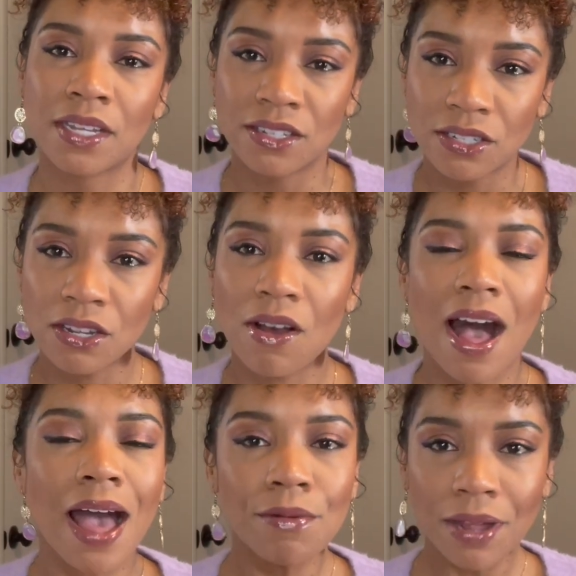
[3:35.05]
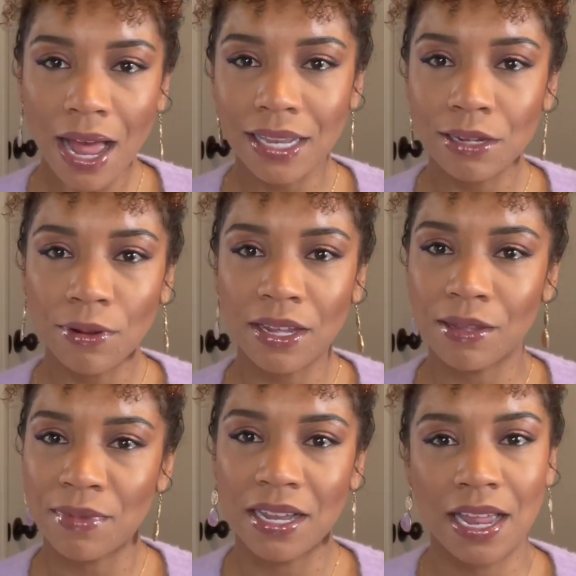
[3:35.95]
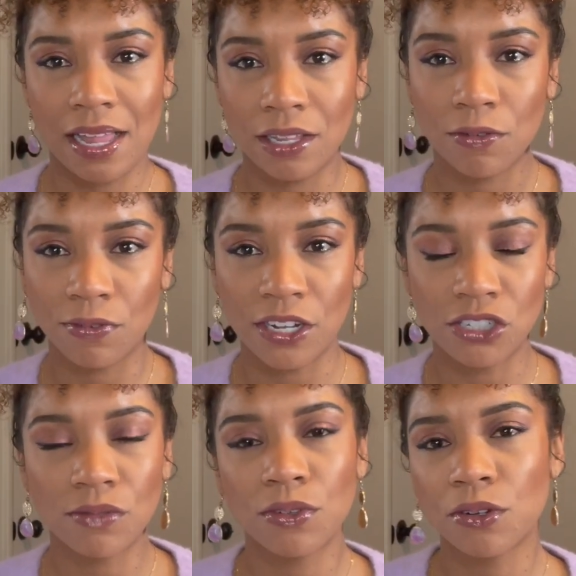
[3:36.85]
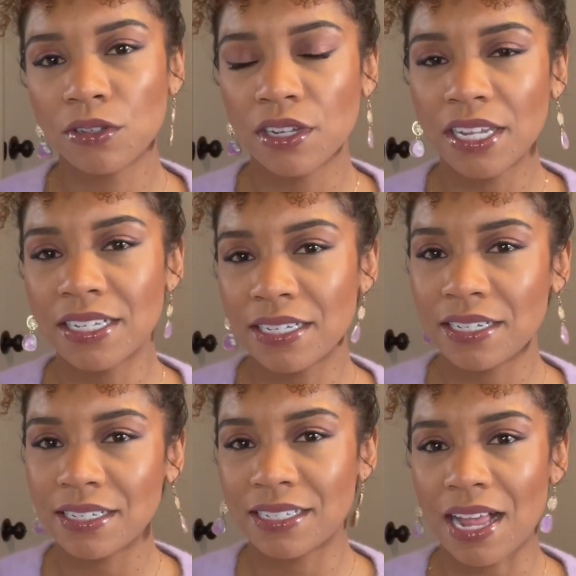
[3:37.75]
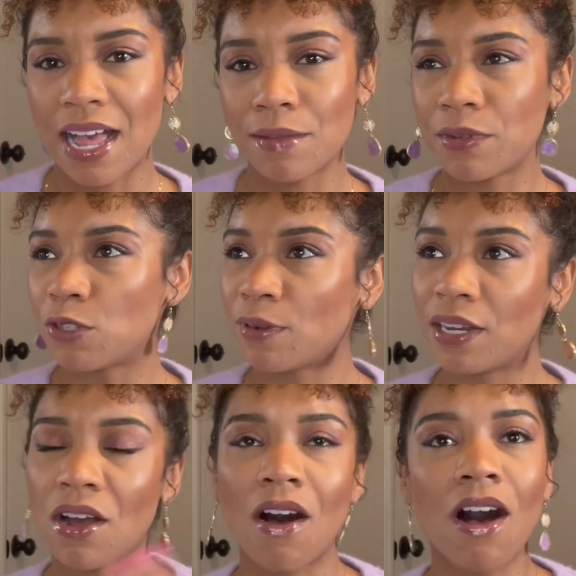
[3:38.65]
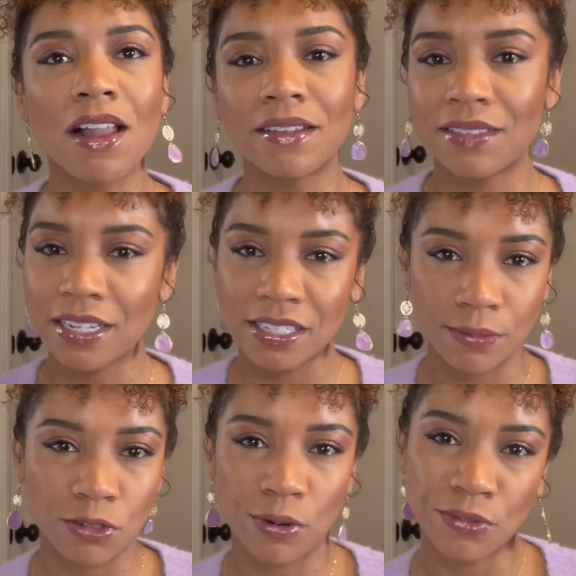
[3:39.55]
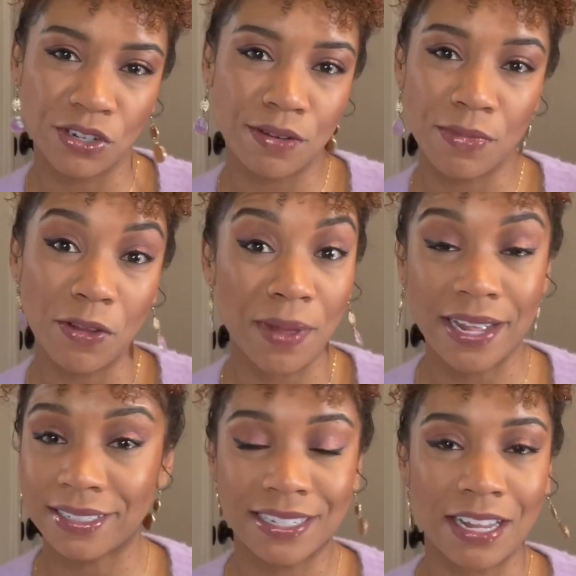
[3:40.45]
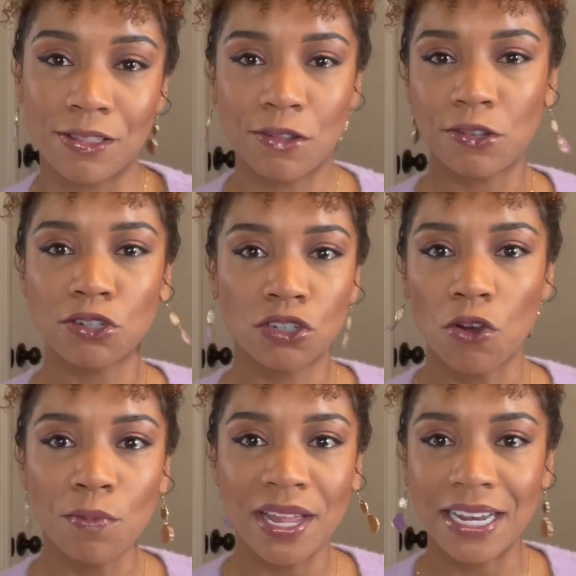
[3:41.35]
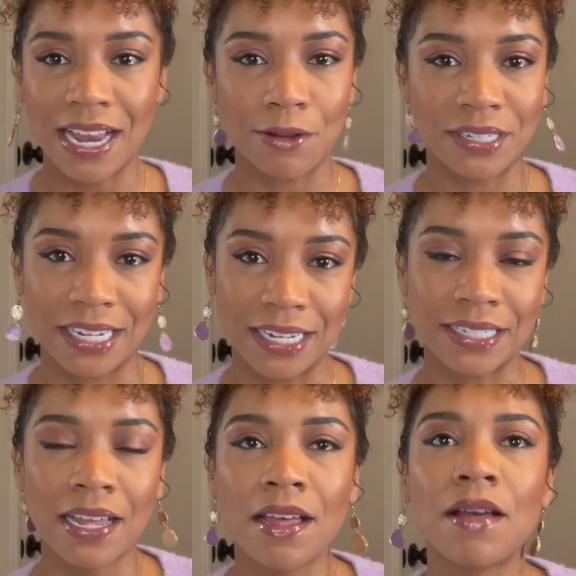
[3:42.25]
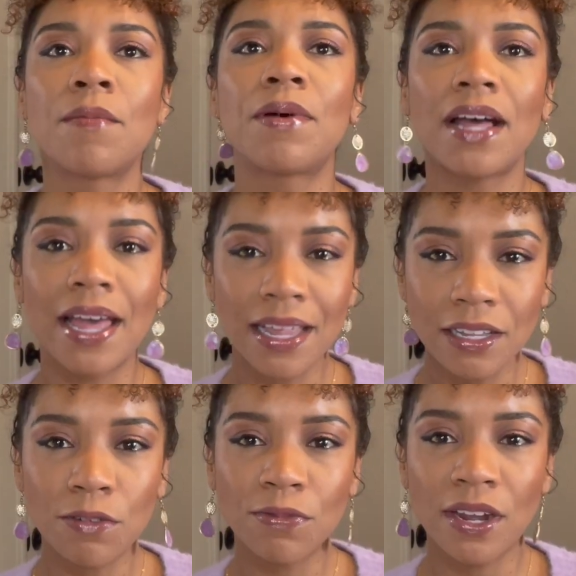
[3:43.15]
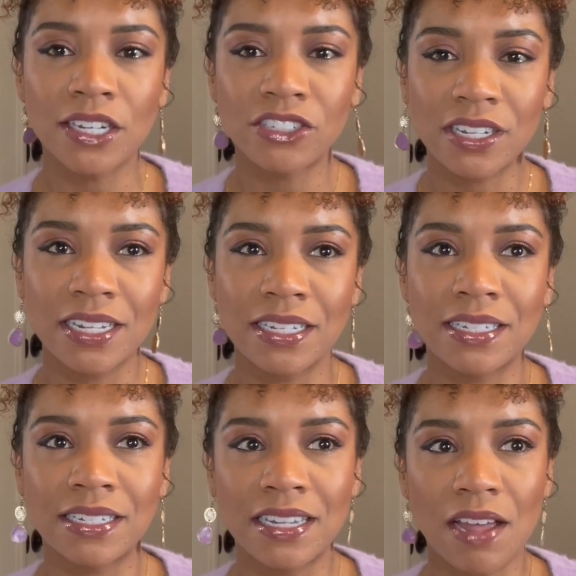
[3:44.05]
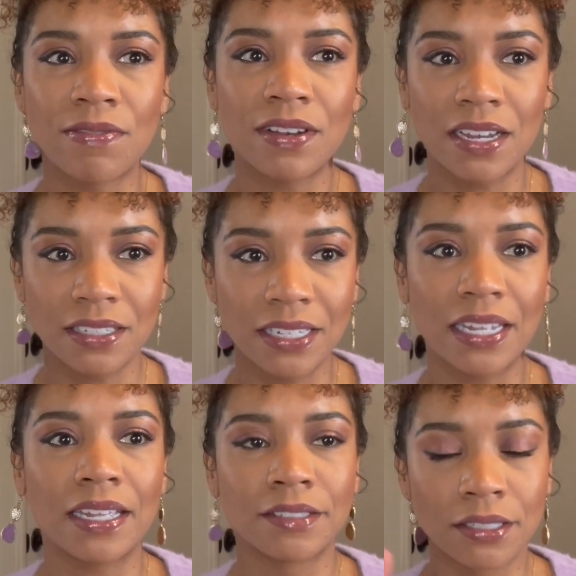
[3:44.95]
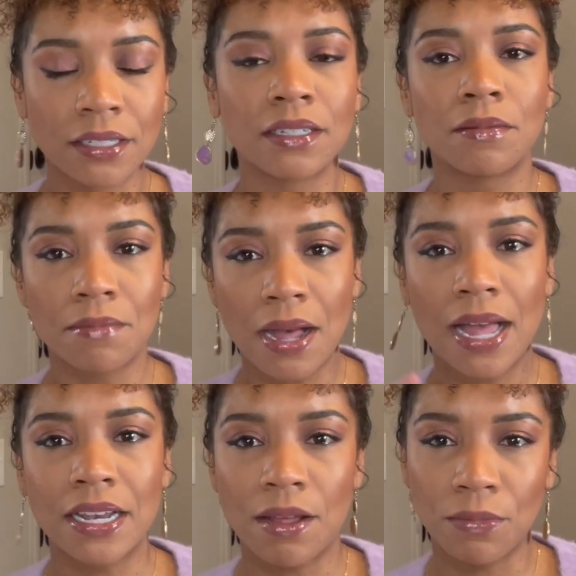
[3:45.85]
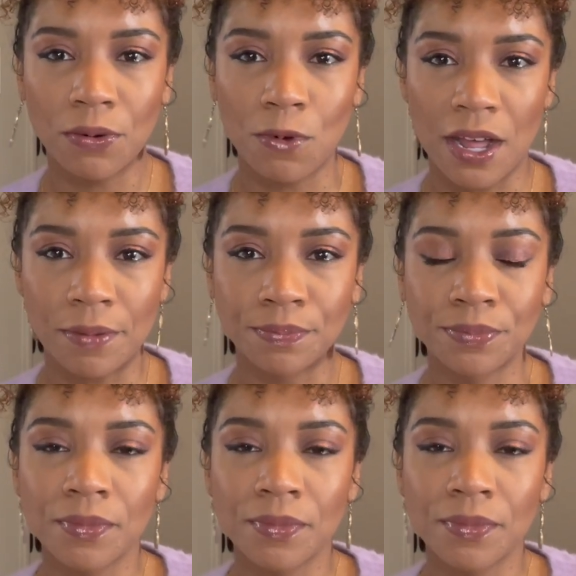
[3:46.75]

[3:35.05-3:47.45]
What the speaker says: So I would highly recommend HelloFresh if you're looking to decide between all of these subscription meal boxes out there. There's so many nowadays, but HelloFresh is definitely my number one.